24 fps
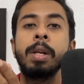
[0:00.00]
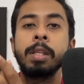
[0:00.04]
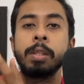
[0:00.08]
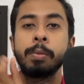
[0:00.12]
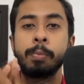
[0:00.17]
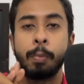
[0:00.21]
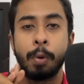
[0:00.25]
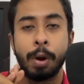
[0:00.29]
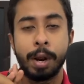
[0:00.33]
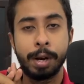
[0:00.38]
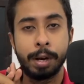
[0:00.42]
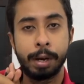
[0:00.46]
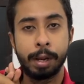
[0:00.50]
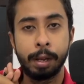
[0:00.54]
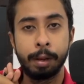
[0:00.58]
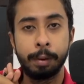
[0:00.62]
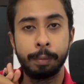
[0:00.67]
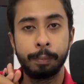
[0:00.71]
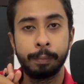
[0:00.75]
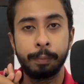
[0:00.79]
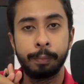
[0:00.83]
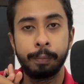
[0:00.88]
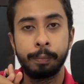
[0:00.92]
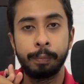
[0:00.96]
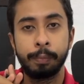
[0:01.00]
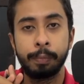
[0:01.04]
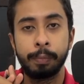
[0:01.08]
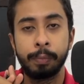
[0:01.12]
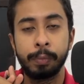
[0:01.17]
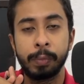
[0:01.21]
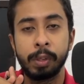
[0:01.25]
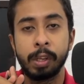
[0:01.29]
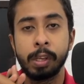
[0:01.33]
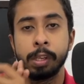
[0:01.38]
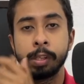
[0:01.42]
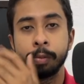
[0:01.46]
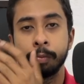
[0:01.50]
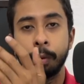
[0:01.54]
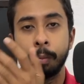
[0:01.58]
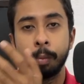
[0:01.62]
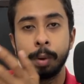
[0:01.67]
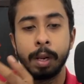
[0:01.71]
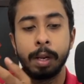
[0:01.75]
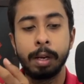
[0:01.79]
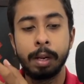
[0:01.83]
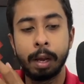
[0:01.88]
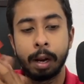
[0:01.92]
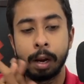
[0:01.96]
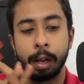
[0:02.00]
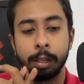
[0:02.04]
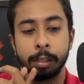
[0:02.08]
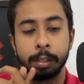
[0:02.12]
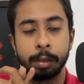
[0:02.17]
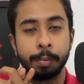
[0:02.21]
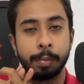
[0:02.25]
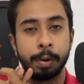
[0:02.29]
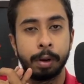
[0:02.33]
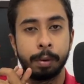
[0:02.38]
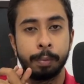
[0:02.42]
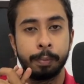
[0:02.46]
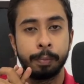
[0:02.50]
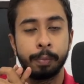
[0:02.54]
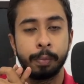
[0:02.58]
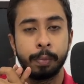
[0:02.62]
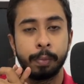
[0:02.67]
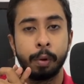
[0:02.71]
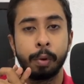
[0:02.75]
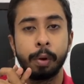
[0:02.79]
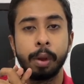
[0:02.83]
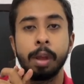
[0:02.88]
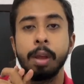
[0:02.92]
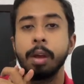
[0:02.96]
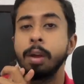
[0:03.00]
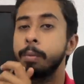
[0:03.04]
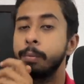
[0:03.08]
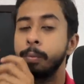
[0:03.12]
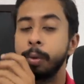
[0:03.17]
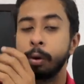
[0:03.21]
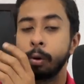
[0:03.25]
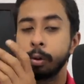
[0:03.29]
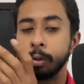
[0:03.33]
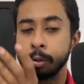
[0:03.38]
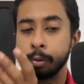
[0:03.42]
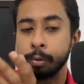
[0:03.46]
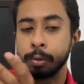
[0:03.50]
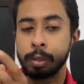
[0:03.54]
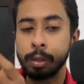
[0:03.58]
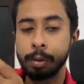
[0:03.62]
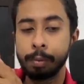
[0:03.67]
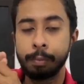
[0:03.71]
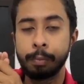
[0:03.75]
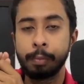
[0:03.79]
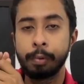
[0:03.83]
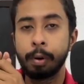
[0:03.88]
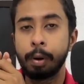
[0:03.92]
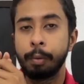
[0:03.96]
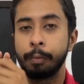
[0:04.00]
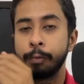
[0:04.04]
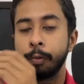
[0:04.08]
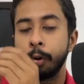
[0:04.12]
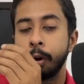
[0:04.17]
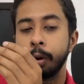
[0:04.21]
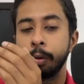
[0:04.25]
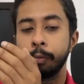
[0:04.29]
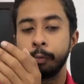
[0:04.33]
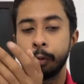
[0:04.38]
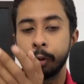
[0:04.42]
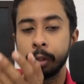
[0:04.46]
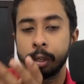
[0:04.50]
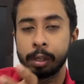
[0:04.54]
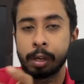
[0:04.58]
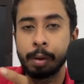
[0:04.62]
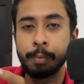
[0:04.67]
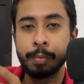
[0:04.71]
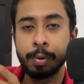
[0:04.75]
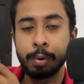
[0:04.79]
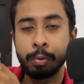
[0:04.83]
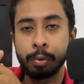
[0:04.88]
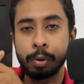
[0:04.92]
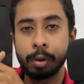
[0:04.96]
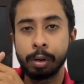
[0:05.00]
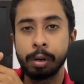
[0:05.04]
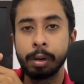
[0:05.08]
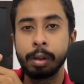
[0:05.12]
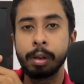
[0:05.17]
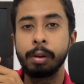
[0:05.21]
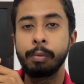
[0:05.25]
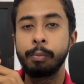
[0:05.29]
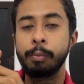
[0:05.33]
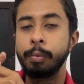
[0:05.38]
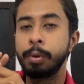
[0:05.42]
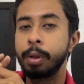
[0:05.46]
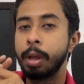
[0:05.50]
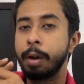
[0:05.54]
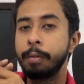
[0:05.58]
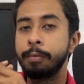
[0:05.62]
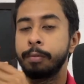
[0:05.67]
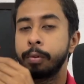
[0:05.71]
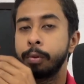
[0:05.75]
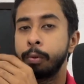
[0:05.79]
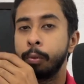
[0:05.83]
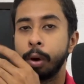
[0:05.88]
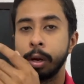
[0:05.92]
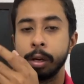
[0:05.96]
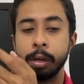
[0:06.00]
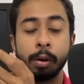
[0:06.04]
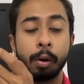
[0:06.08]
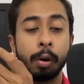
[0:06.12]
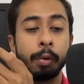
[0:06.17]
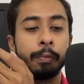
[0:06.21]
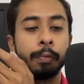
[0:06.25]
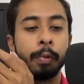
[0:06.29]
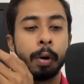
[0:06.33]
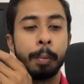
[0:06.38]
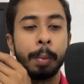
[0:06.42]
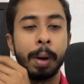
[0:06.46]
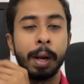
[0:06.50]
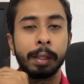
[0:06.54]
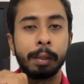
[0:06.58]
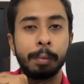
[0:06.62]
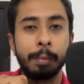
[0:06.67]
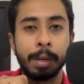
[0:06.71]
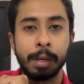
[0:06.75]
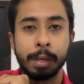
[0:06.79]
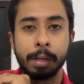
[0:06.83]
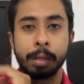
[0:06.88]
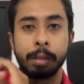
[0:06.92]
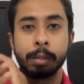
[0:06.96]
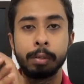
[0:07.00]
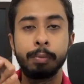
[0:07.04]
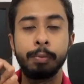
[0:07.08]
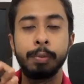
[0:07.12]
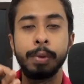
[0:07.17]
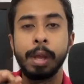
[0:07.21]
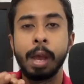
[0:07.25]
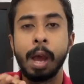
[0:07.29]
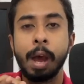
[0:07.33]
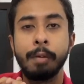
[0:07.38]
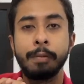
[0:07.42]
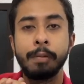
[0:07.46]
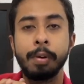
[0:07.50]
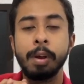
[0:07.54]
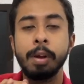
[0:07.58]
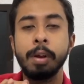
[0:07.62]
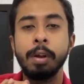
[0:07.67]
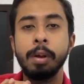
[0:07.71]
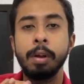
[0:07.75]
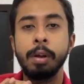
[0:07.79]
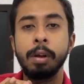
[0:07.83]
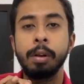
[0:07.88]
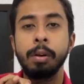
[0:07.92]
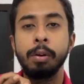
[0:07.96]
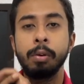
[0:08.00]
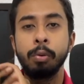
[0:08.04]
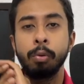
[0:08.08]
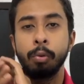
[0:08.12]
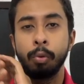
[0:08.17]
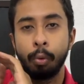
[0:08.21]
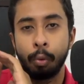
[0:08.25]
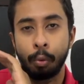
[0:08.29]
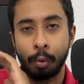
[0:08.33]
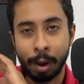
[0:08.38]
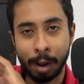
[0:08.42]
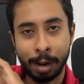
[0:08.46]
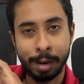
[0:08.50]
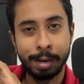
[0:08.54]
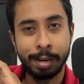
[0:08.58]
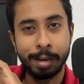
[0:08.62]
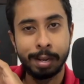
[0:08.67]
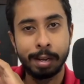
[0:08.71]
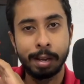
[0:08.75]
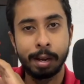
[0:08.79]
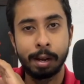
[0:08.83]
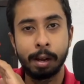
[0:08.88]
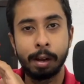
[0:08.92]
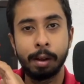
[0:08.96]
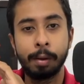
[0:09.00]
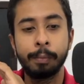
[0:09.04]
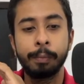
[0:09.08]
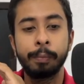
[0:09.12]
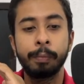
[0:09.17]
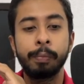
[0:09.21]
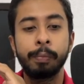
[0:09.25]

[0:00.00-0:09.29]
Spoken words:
is pointing. This is from linear algebra. Okay, because you see, for the computer we have no idea, or for mathematics we have no idea